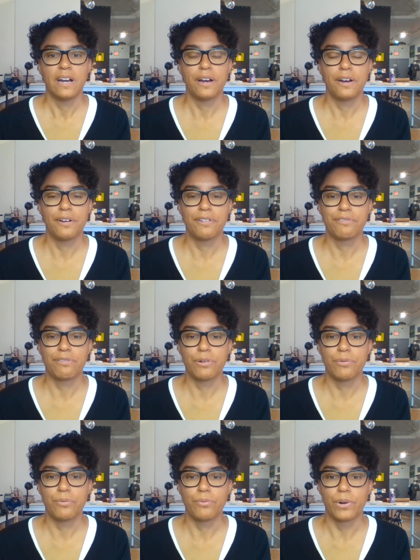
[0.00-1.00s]
of
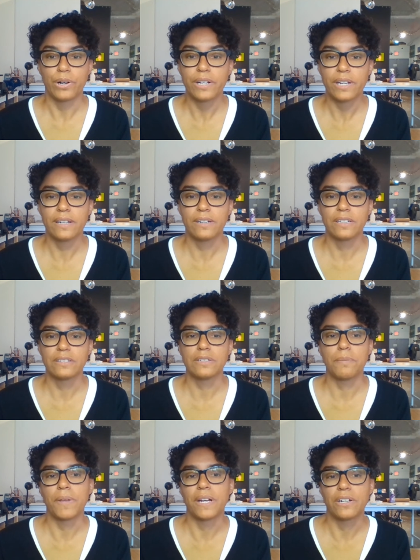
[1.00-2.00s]
working on
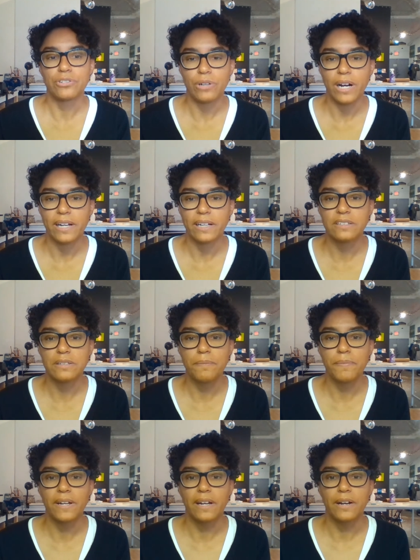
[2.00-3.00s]
something and trying
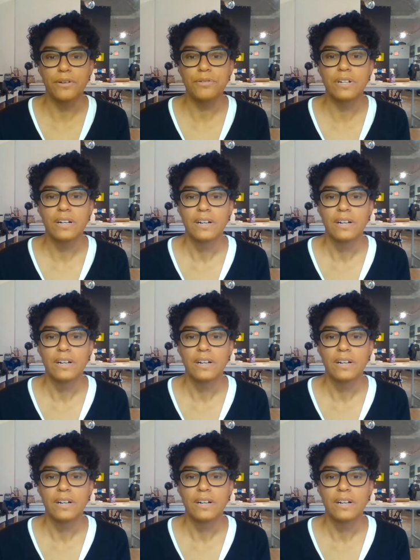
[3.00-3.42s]
something out,